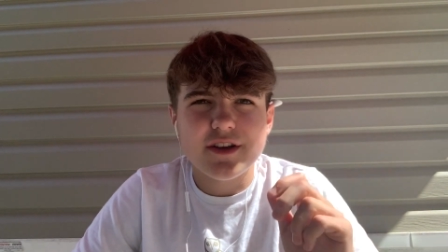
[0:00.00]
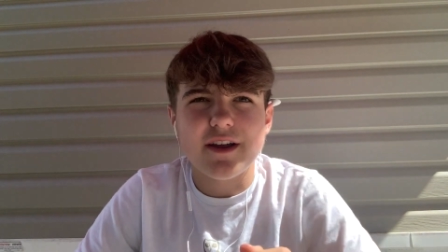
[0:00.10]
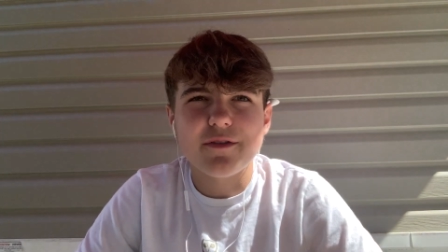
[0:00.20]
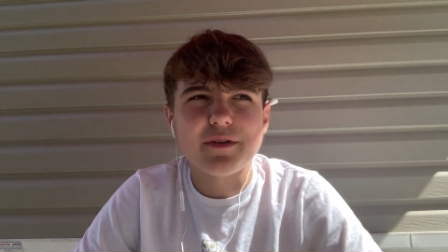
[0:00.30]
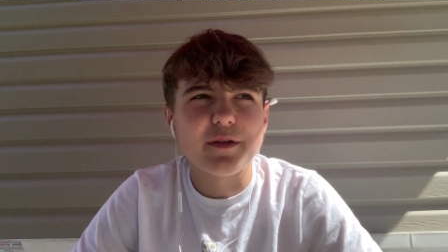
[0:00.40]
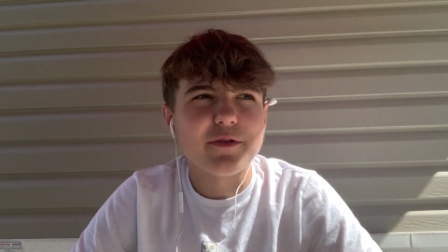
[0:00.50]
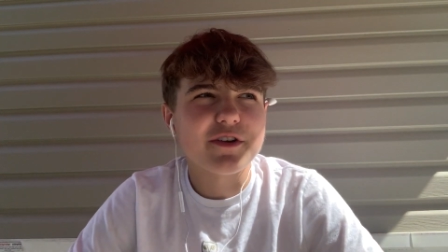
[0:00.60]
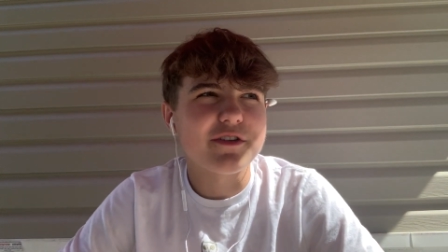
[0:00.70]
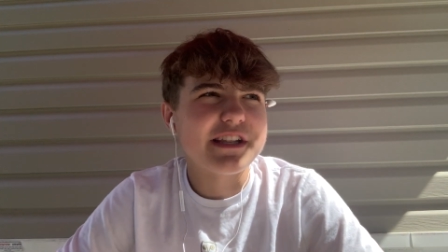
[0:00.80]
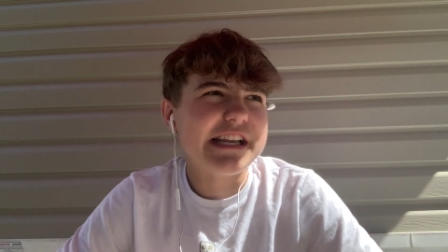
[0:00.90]
I don't really want
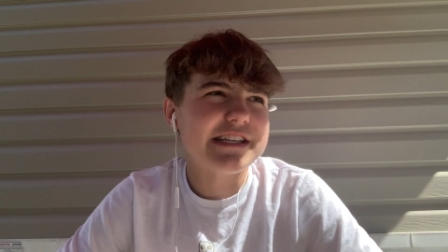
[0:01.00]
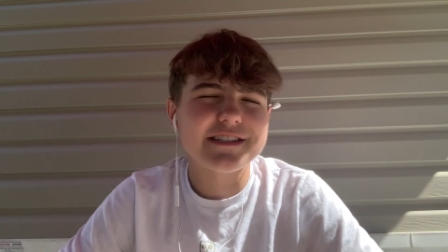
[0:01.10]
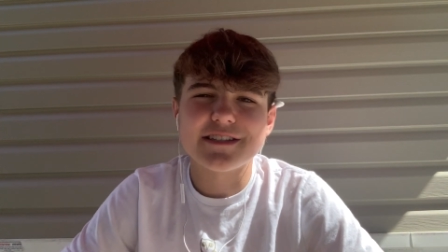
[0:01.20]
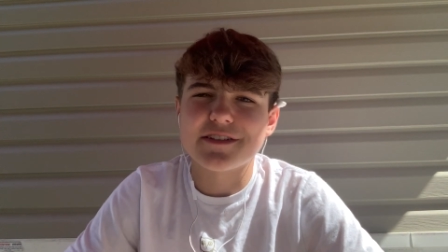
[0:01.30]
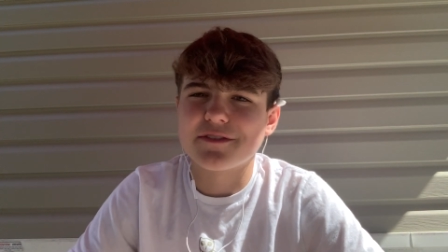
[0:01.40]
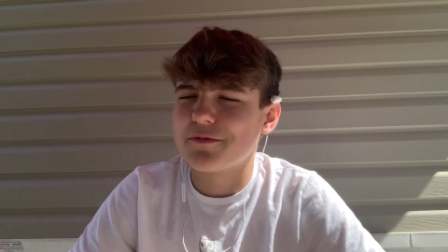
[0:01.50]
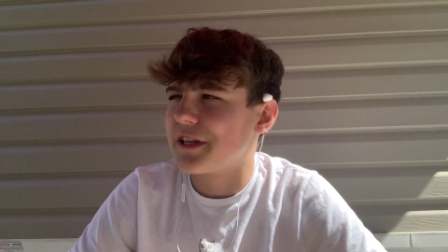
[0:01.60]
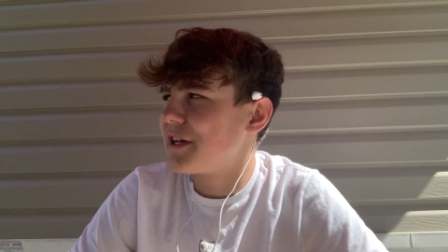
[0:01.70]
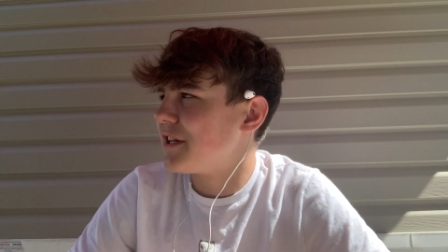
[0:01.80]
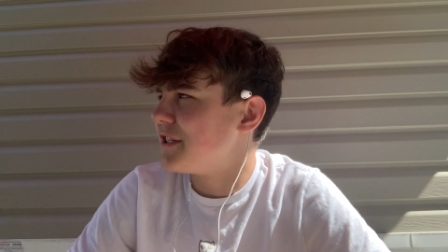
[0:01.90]
to call it niche, that sounds
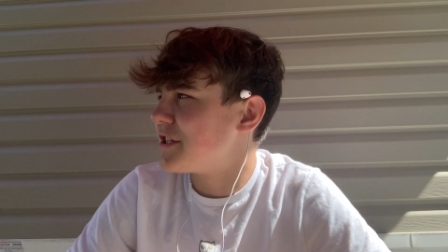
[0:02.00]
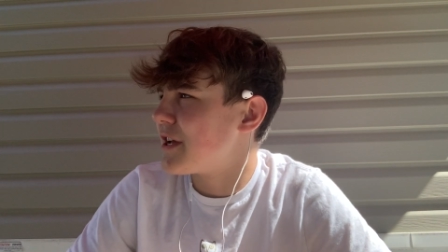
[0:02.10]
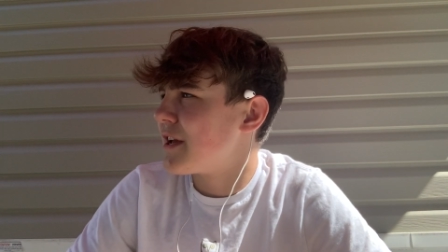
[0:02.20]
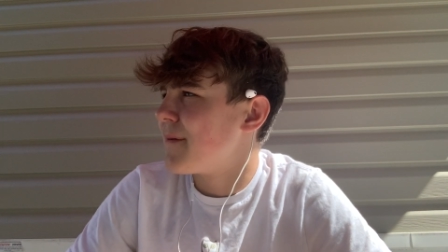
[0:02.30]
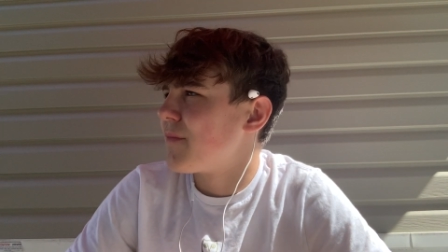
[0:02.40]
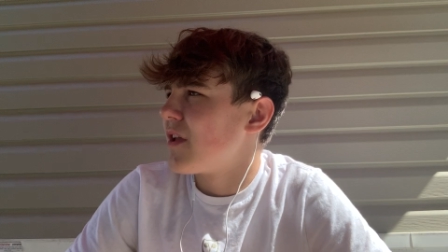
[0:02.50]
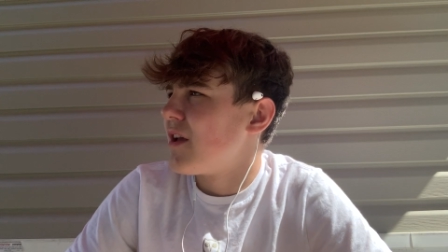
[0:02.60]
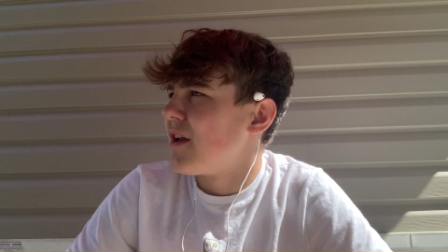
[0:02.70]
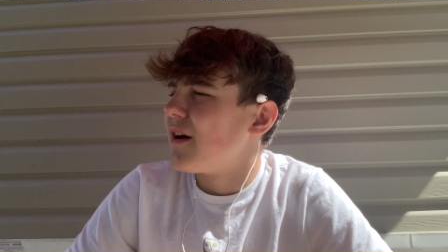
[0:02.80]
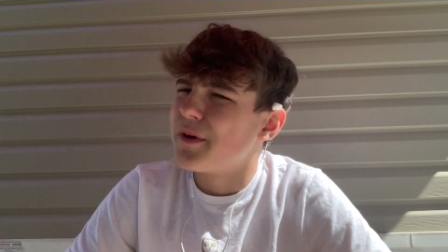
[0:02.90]
really cliche,
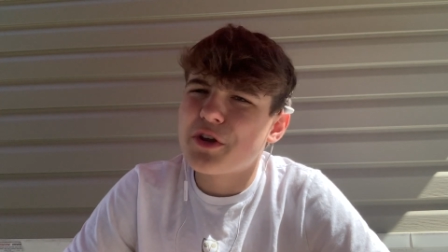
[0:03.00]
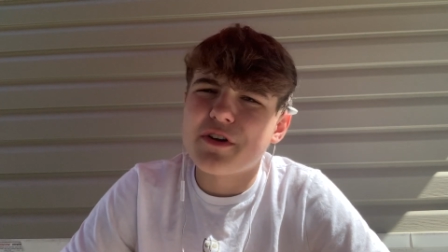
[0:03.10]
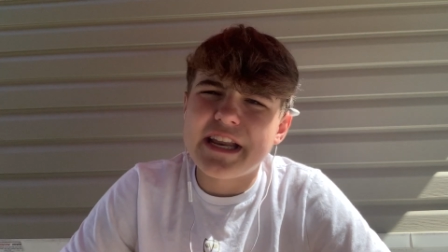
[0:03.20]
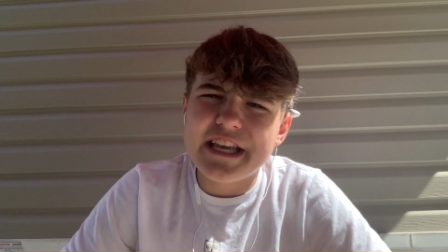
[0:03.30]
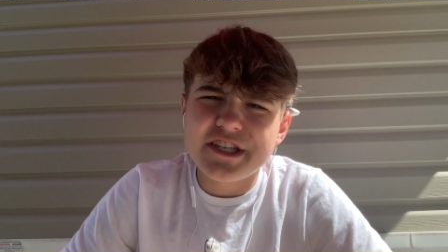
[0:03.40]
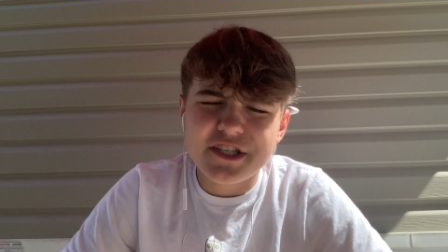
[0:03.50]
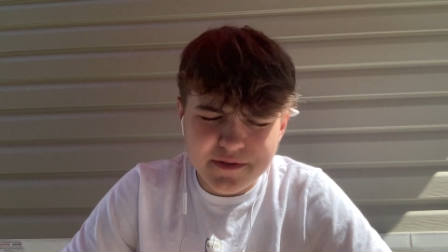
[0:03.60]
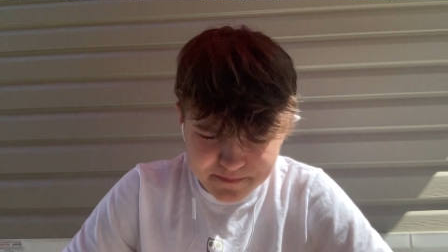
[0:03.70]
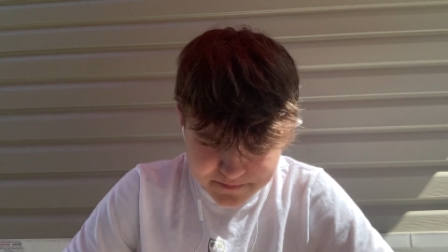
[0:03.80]
but your niche